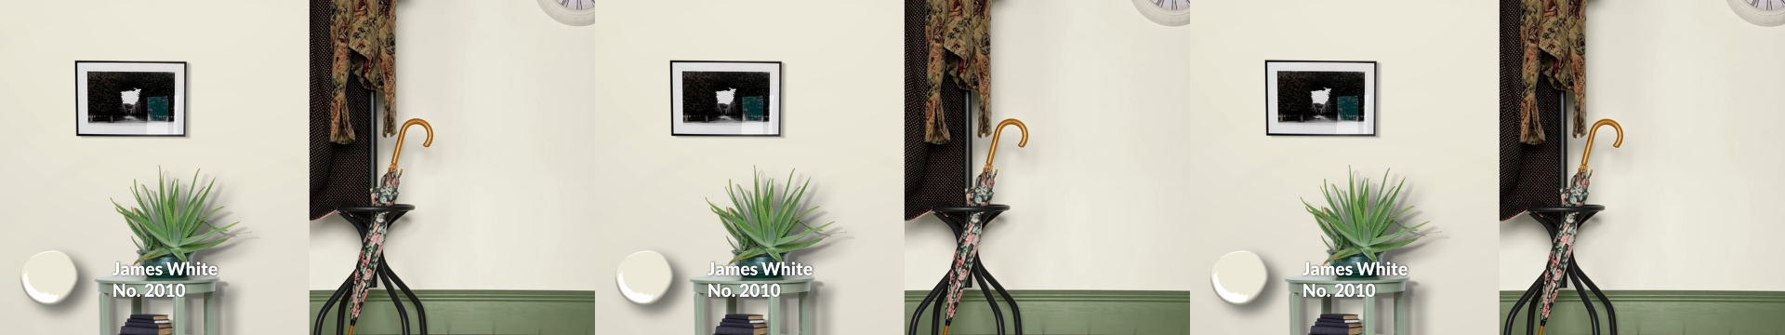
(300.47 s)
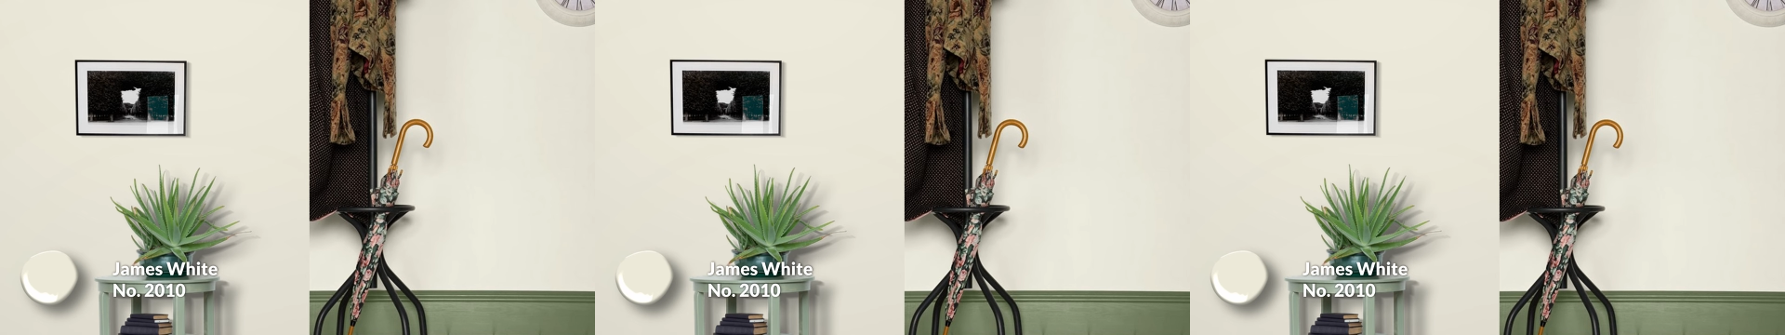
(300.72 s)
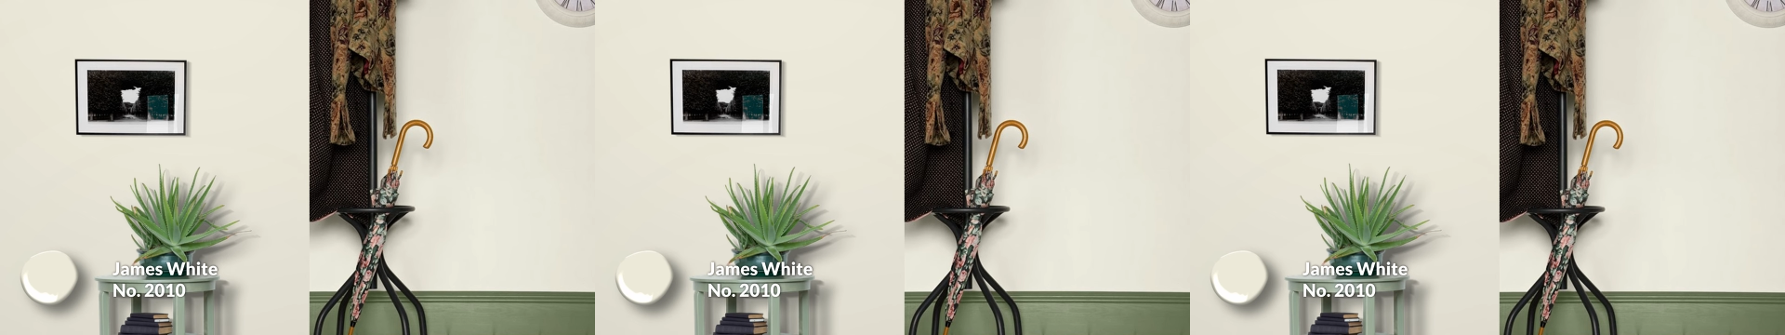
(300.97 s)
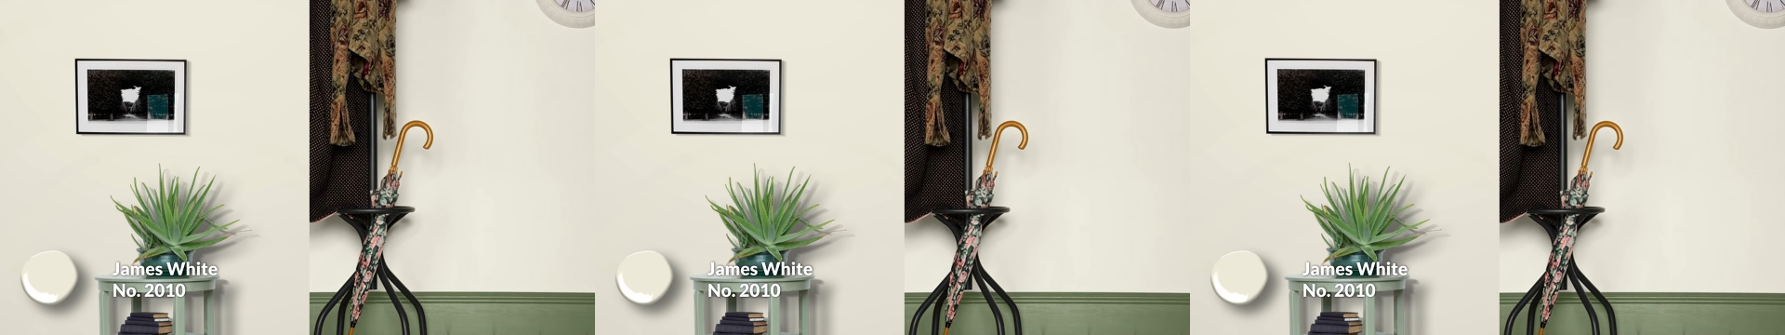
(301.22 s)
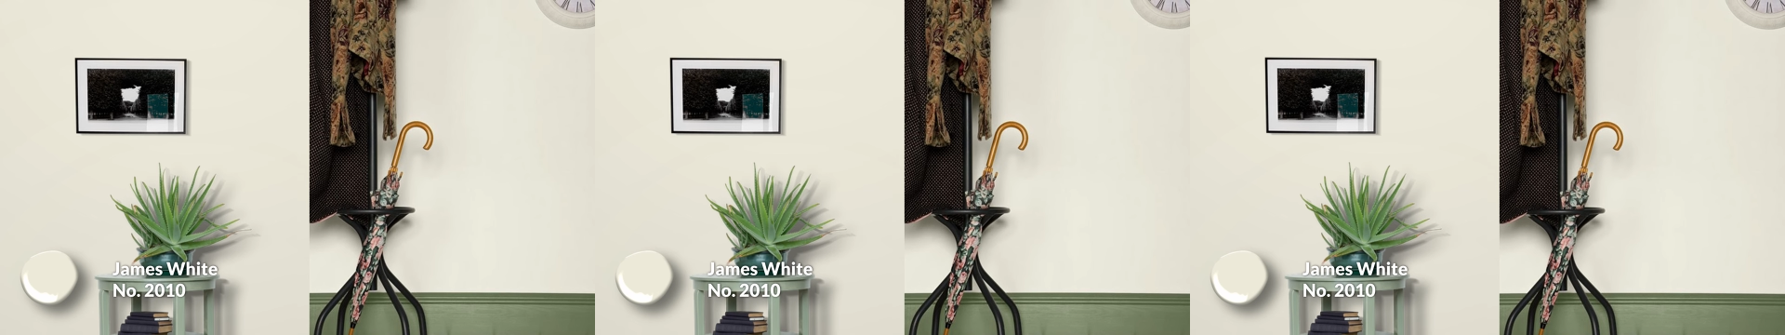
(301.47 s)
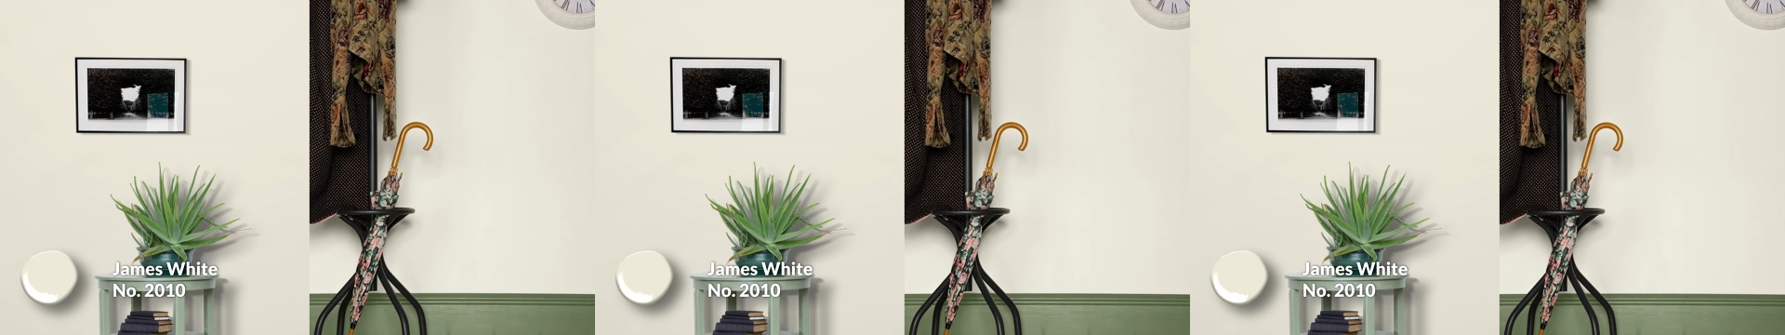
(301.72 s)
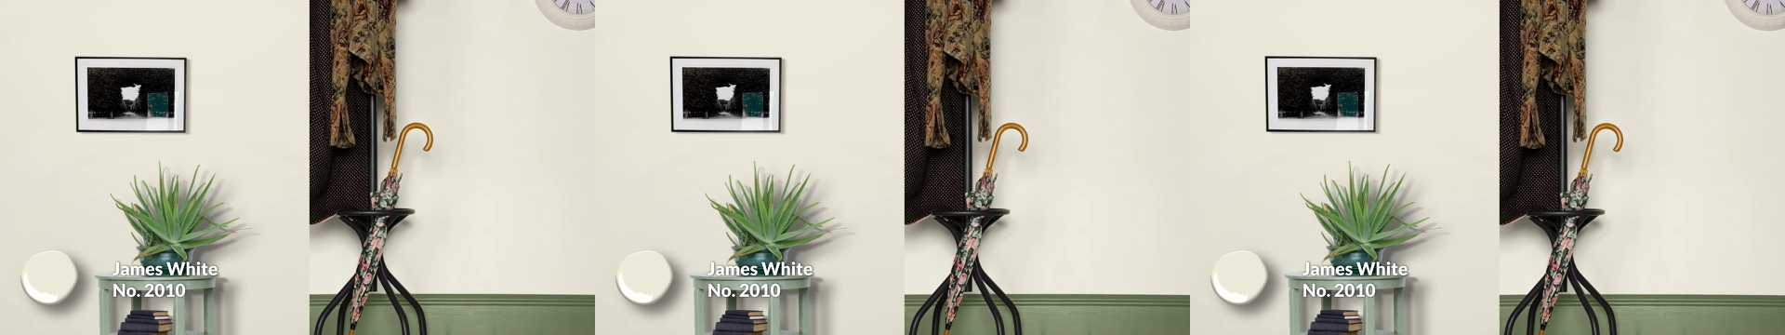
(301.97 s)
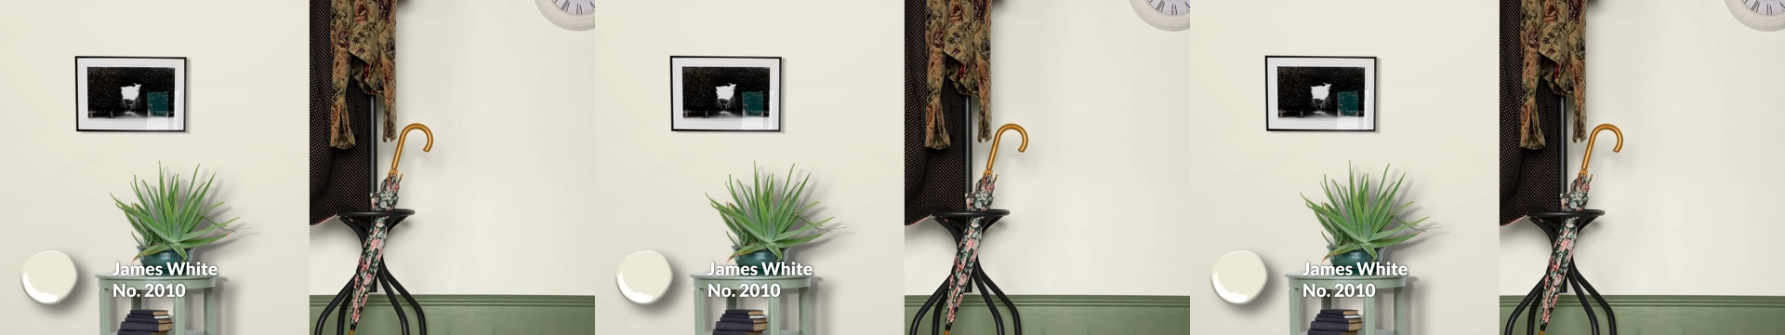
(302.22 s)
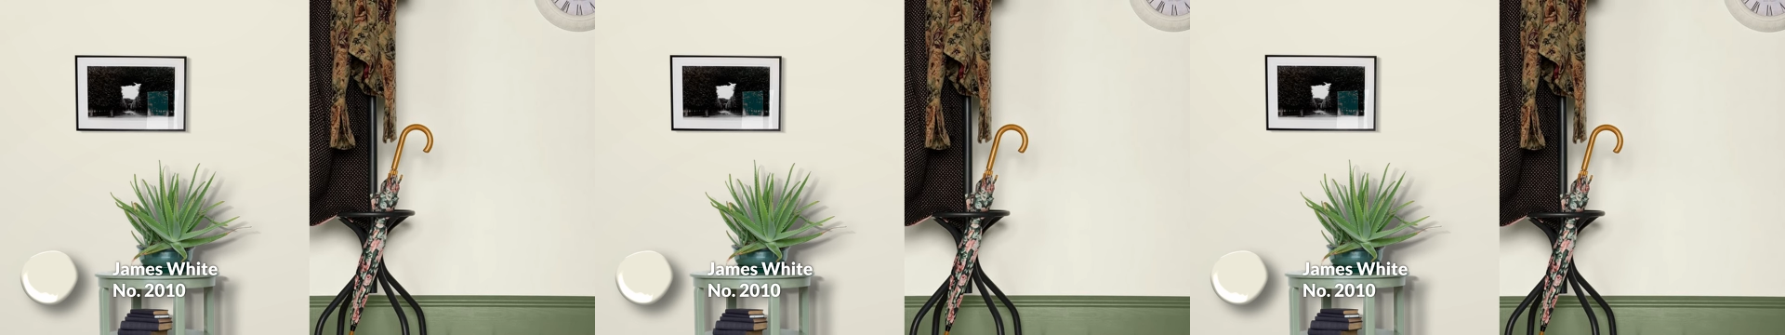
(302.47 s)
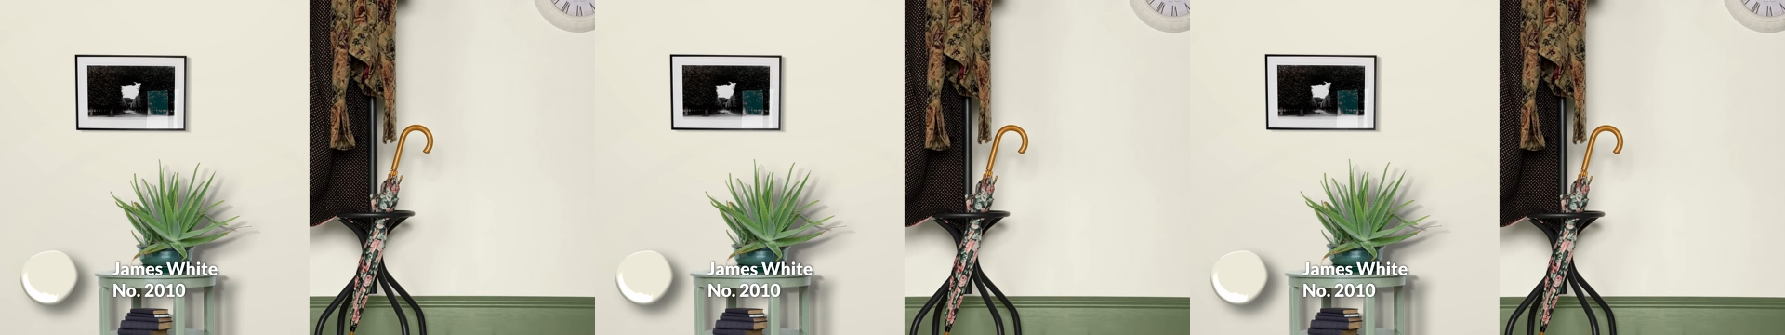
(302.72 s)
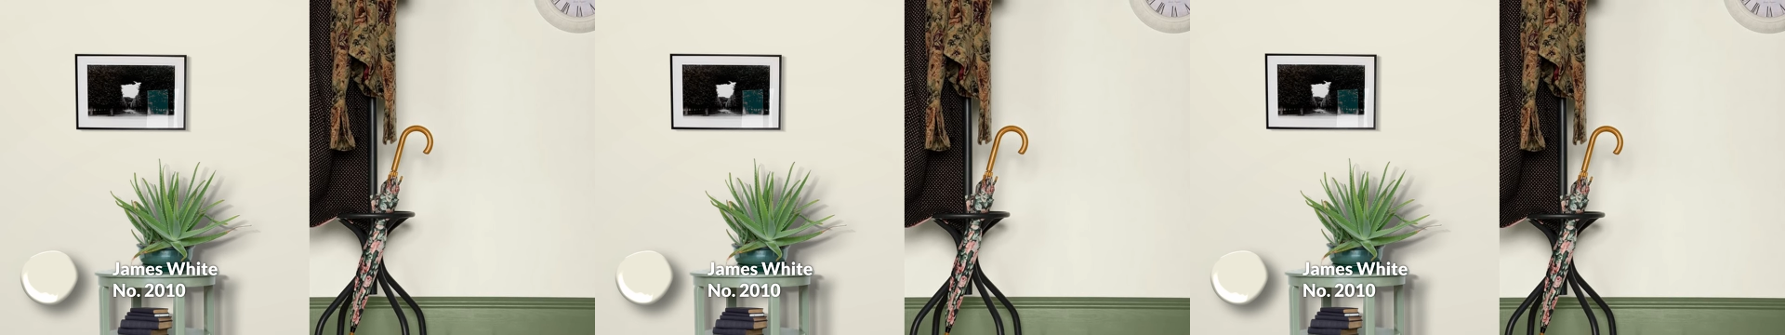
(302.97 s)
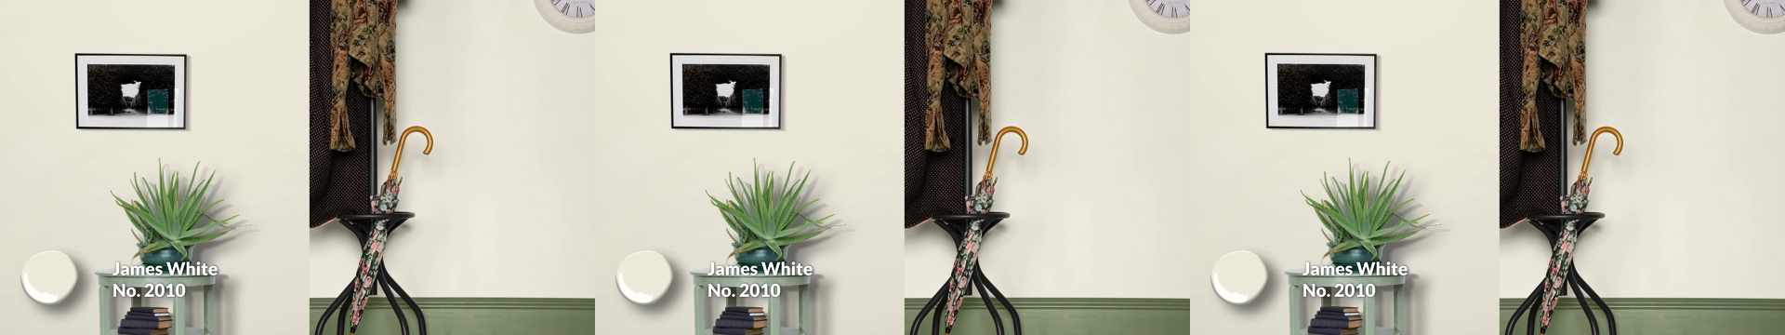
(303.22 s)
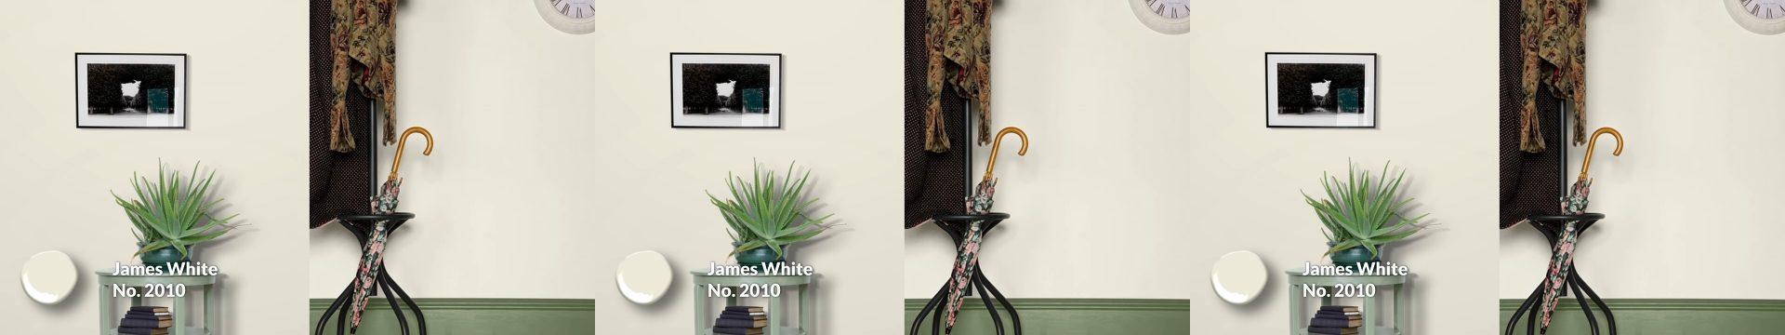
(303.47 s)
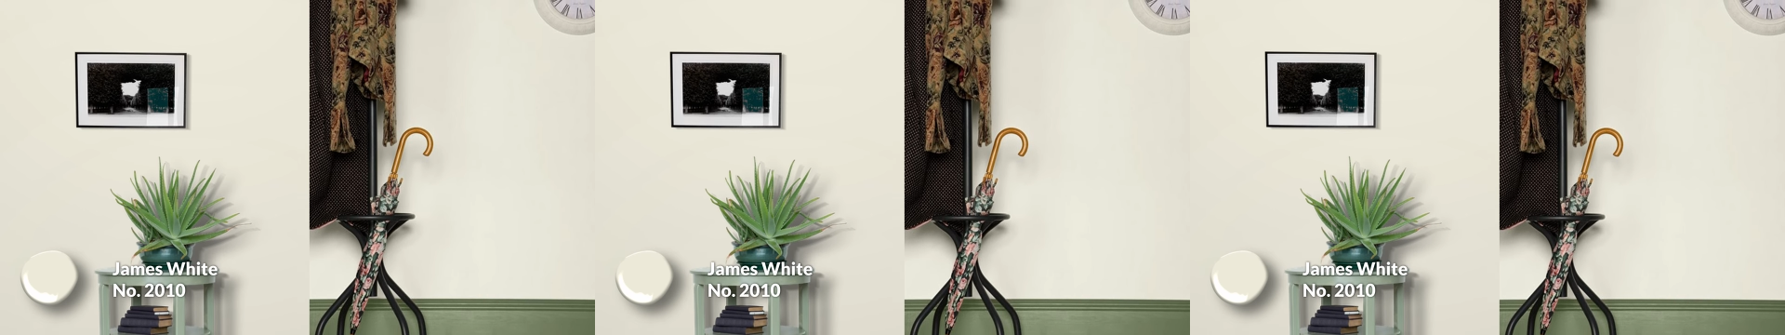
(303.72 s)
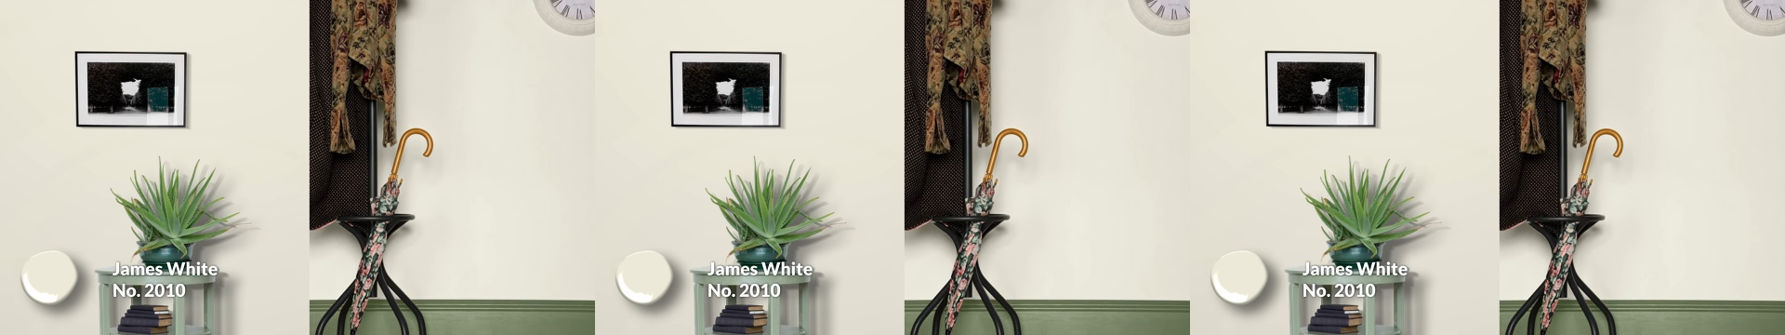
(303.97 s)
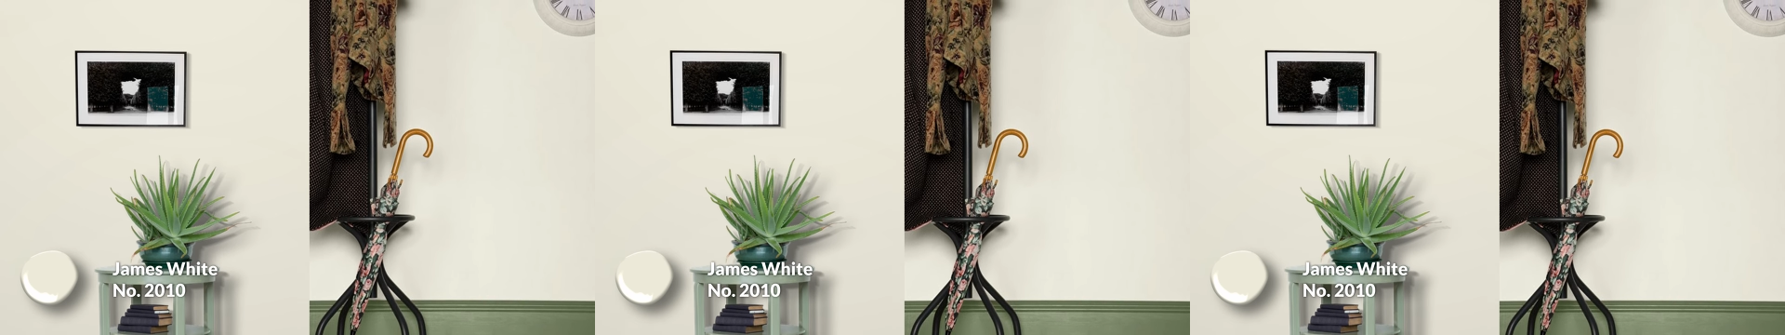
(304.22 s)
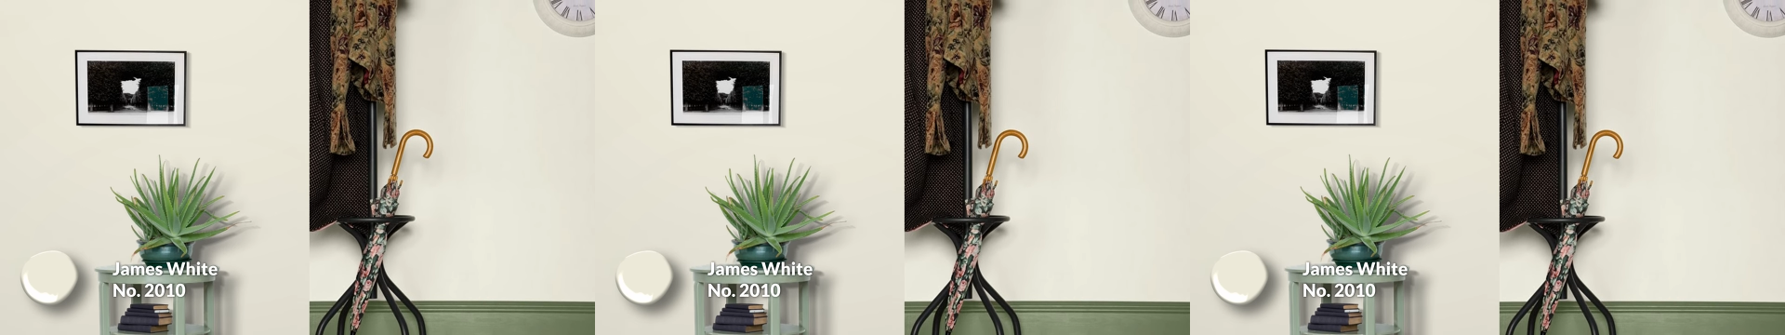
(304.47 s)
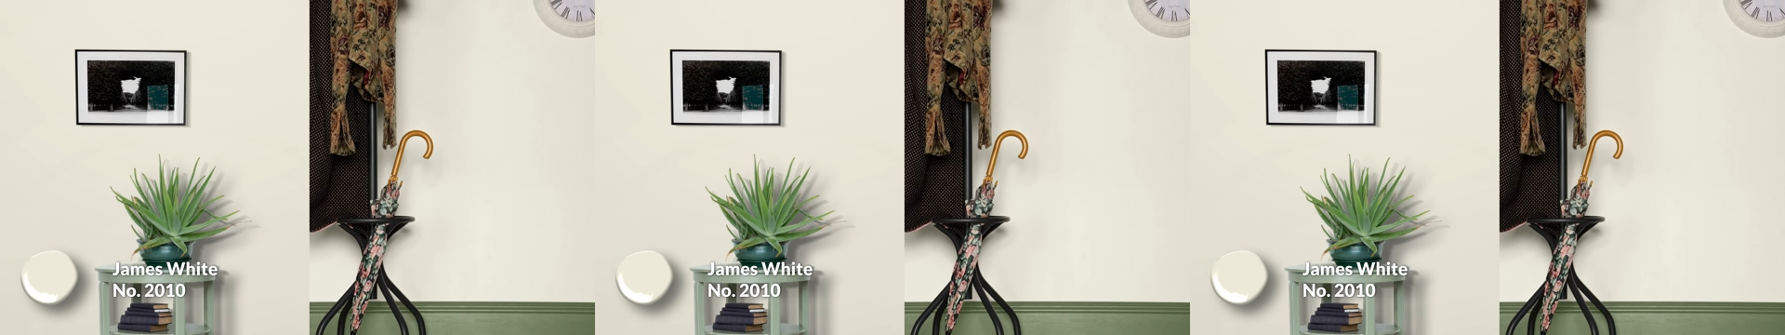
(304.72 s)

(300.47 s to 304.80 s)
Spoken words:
Nobody's mouth can be seen.